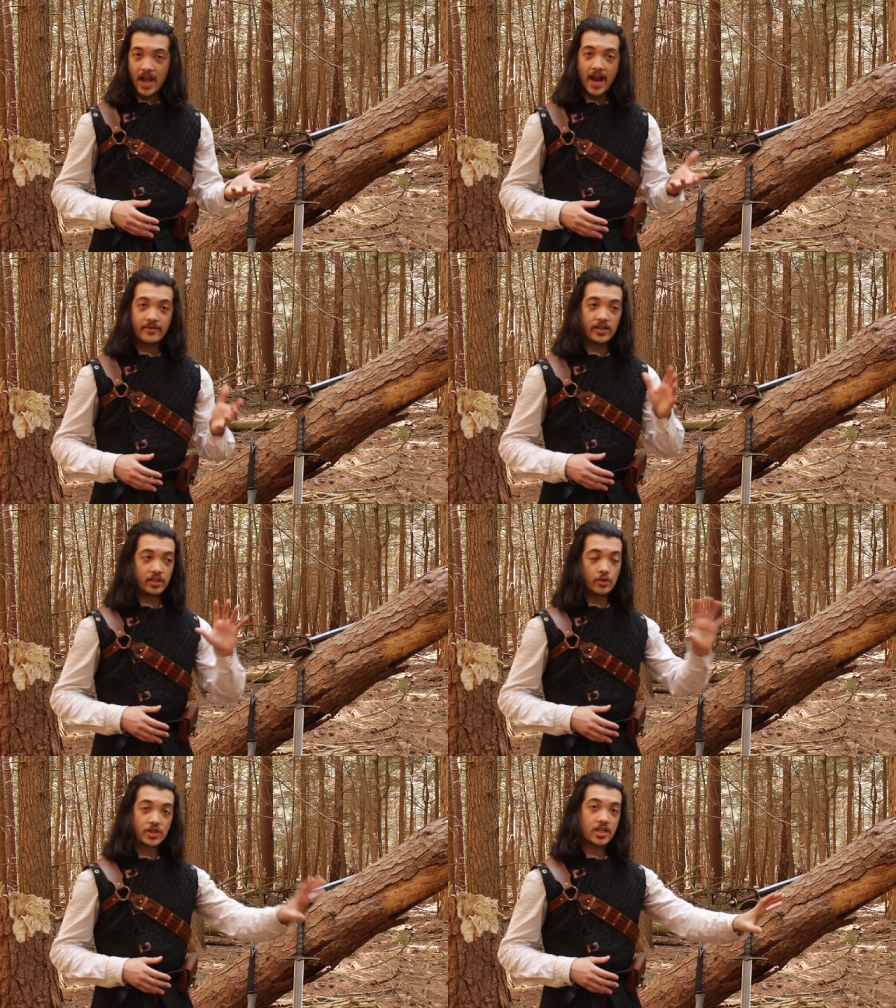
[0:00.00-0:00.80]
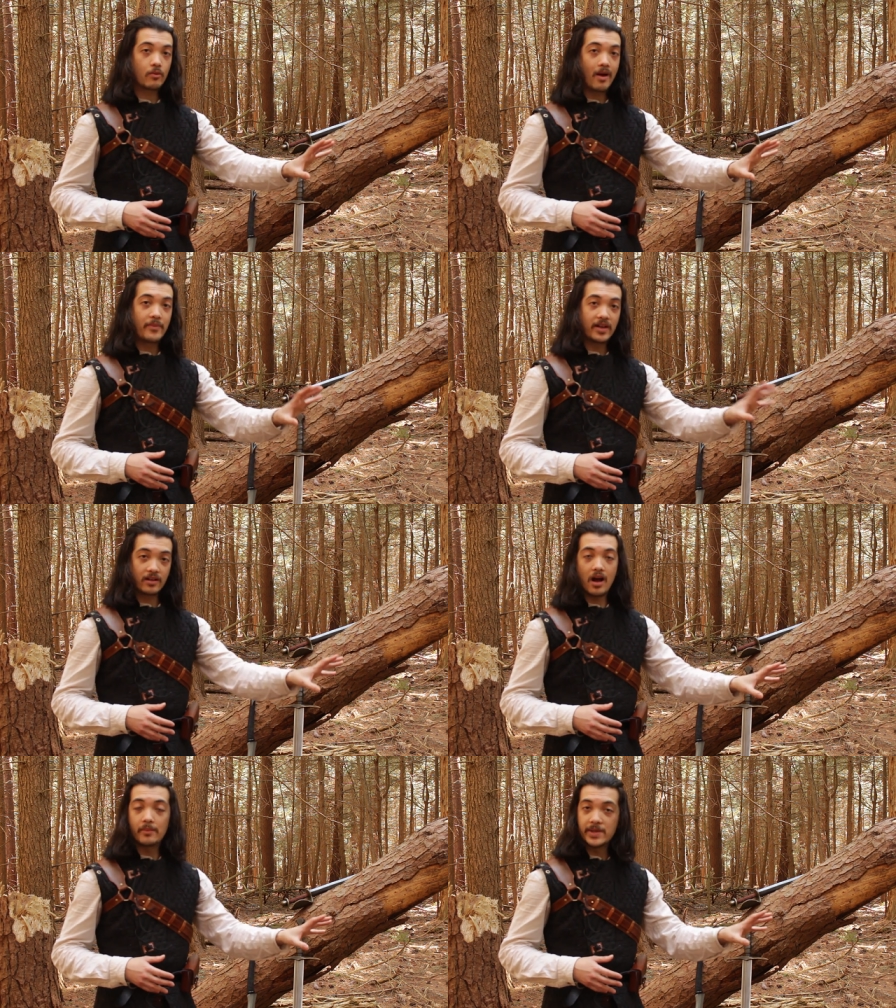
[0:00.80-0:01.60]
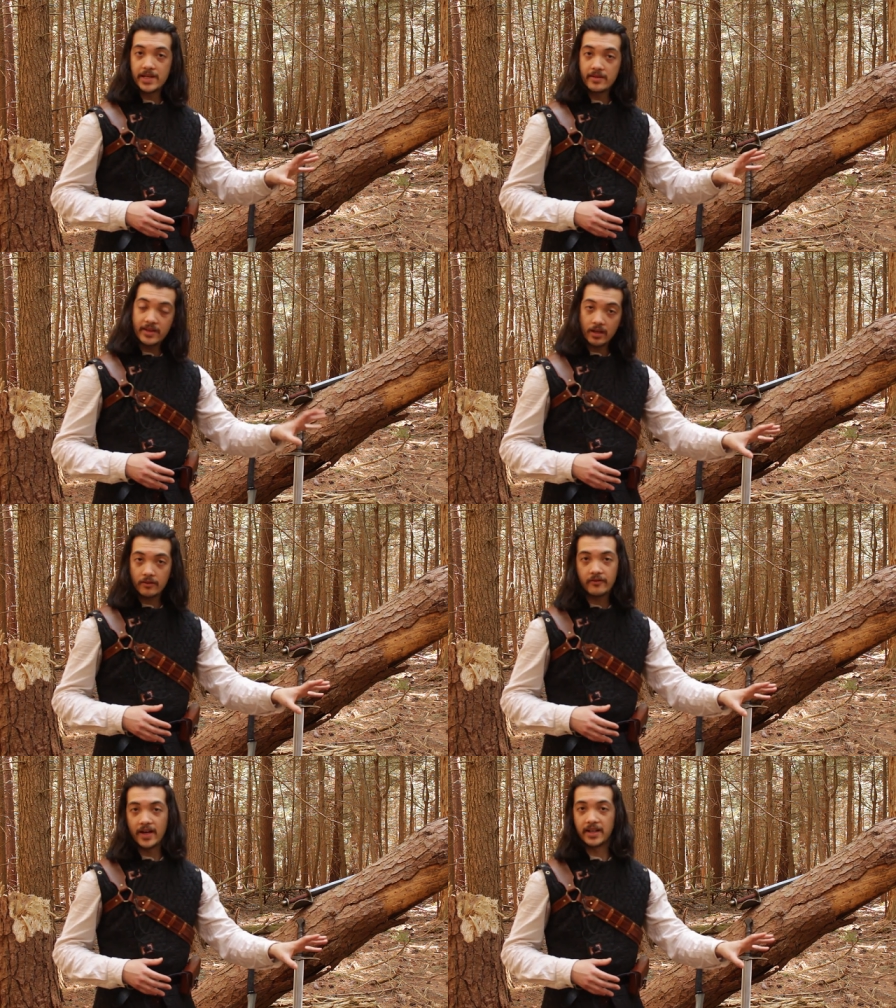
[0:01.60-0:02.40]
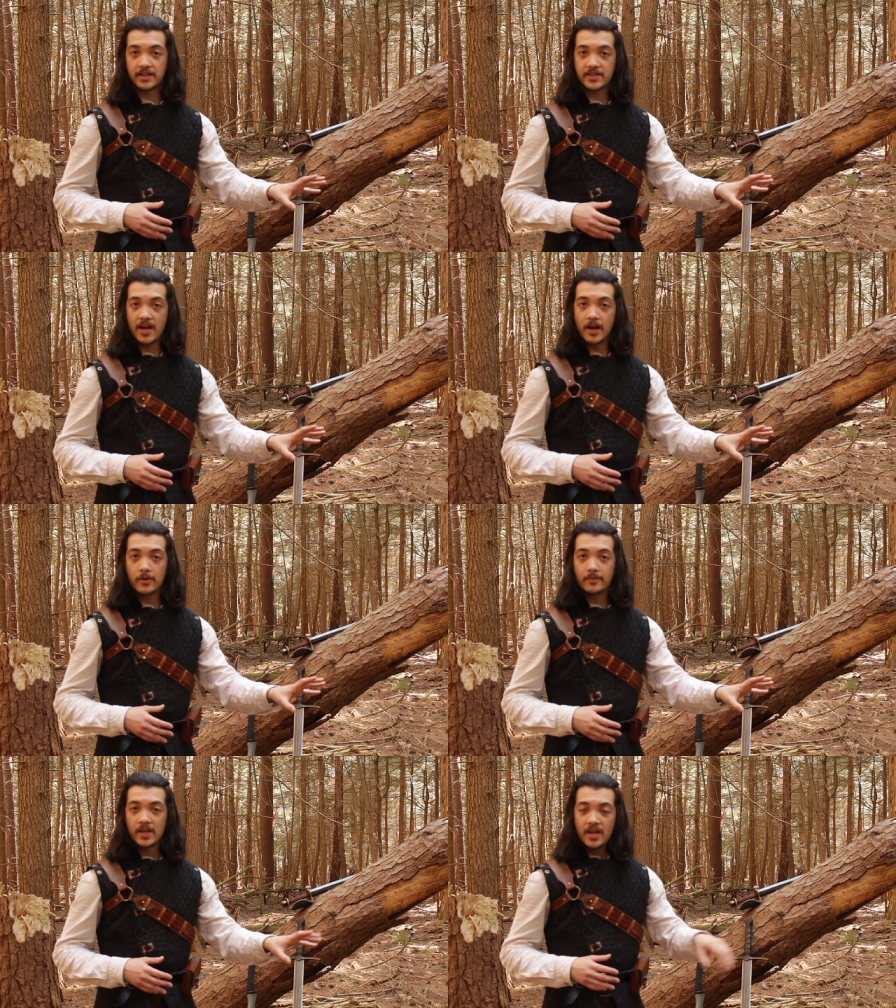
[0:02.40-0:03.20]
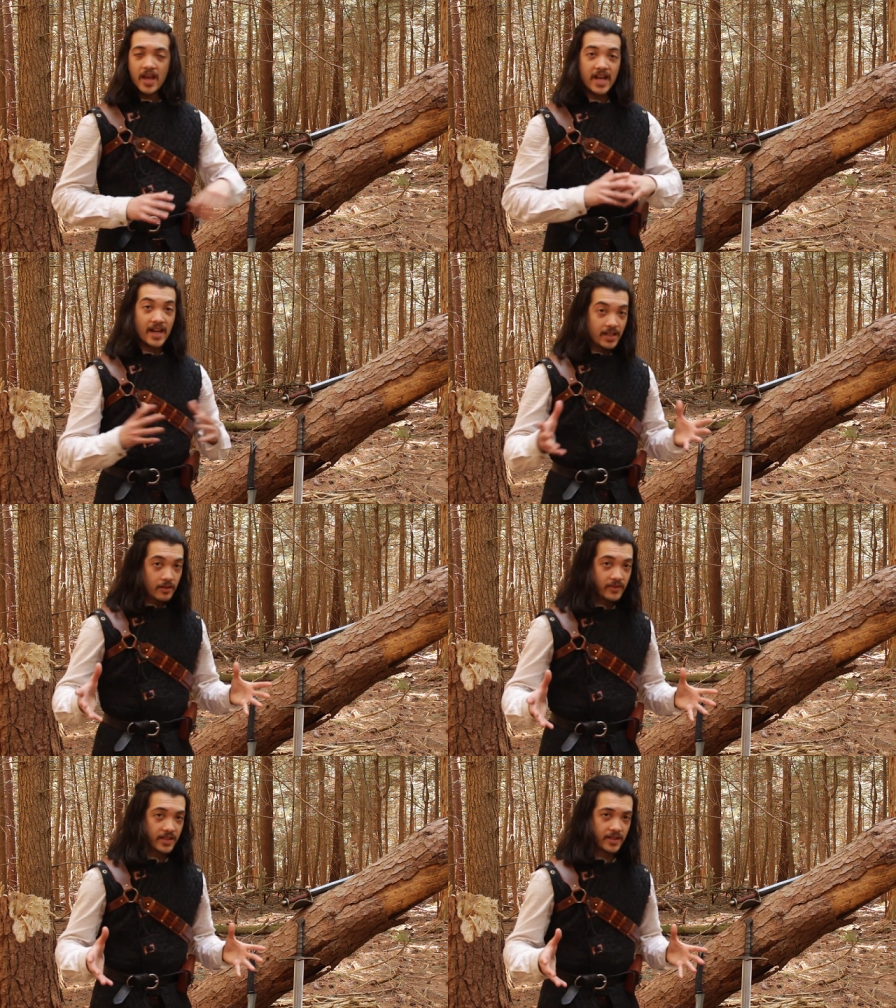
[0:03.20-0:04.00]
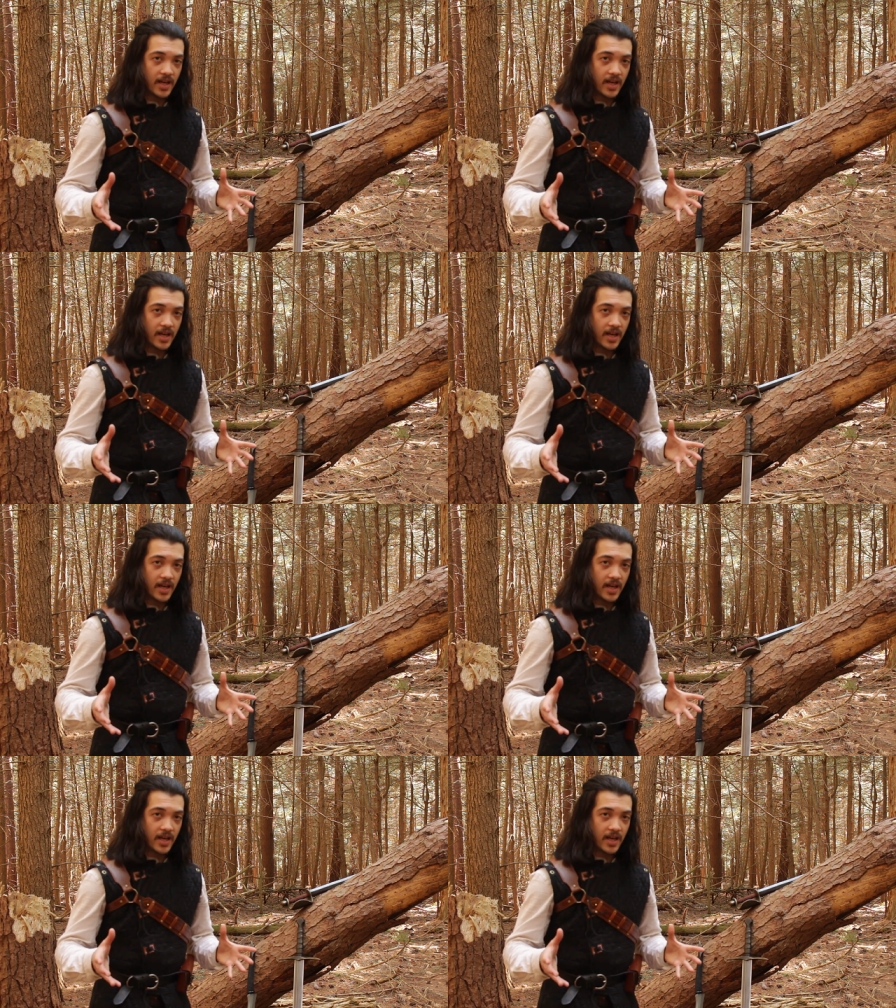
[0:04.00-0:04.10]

and then use their weapon and copy their fighting style. In any of these